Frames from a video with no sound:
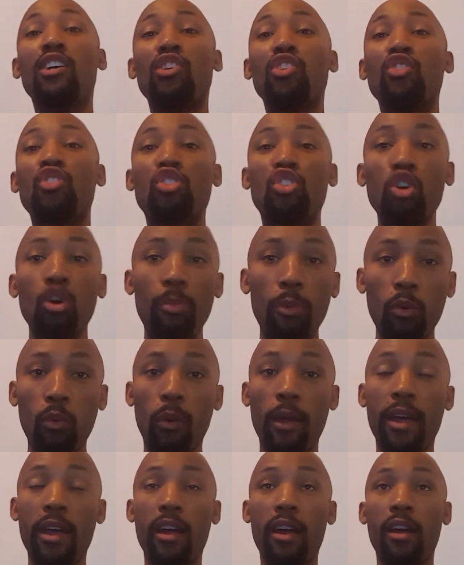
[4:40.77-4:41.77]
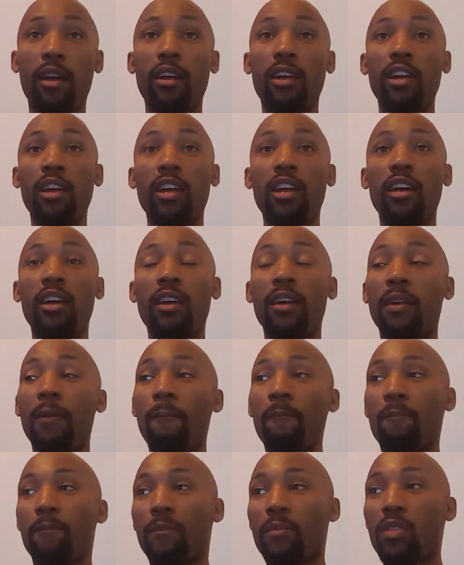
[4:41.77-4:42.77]
super rare
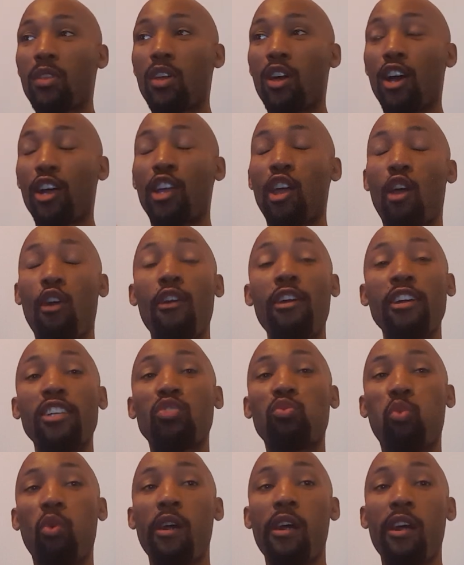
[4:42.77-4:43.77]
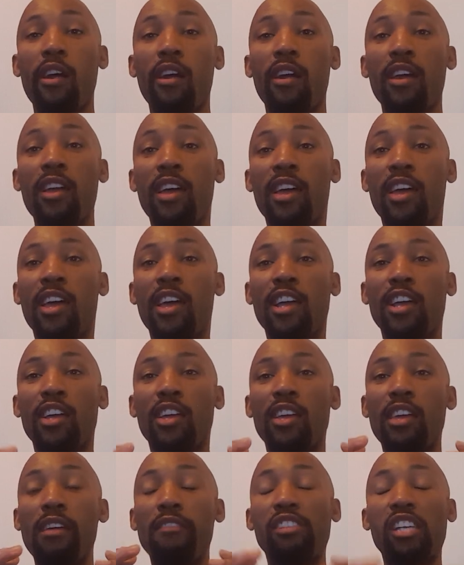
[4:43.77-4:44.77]
occurrence where
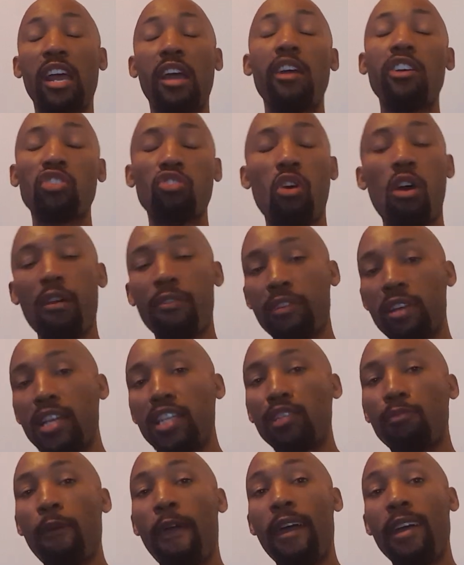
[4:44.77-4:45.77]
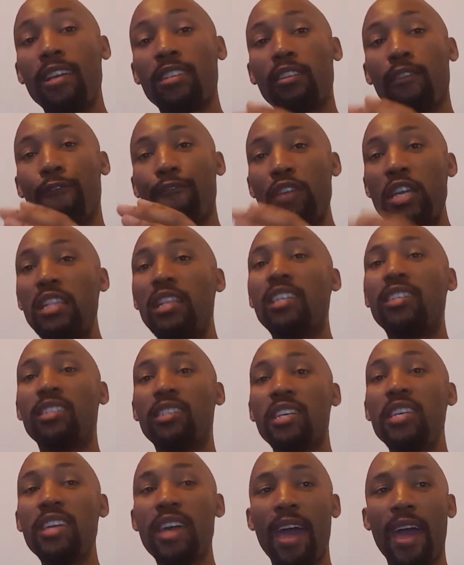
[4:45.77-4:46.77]
if Terrence Crawford gets past Felix
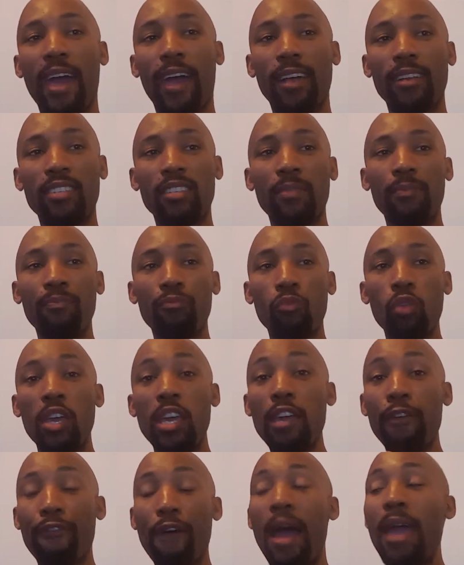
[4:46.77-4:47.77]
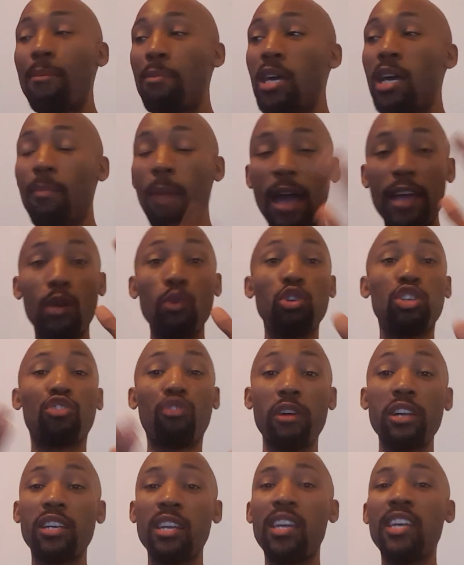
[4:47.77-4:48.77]
Diaz, if I'm him, I go
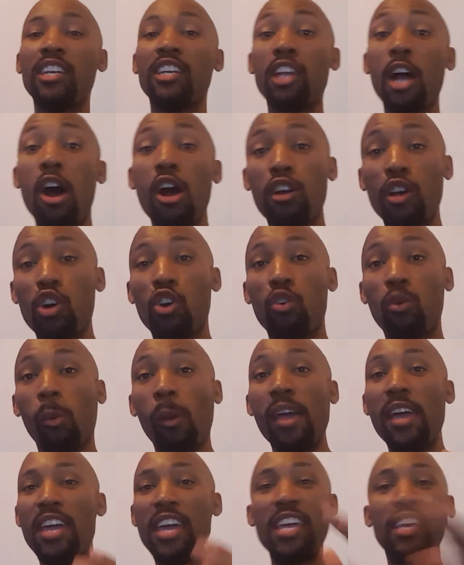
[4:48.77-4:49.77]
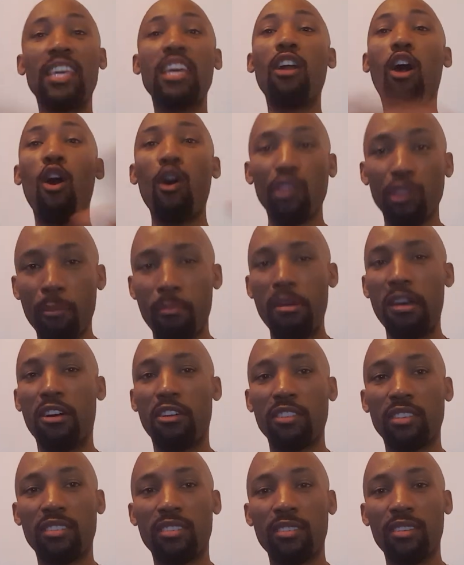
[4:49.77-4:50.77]
straight to Indongo and get all the
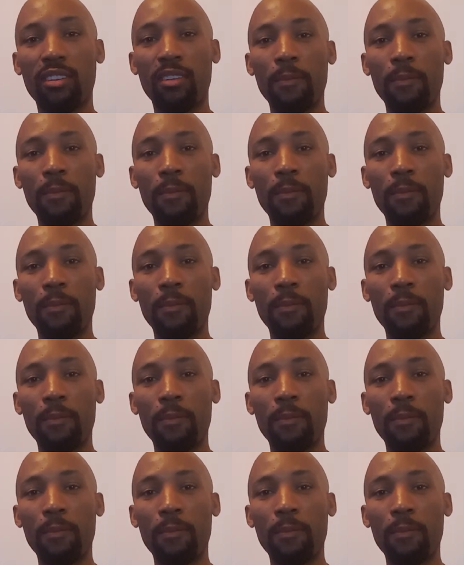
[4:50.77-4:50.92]
belts.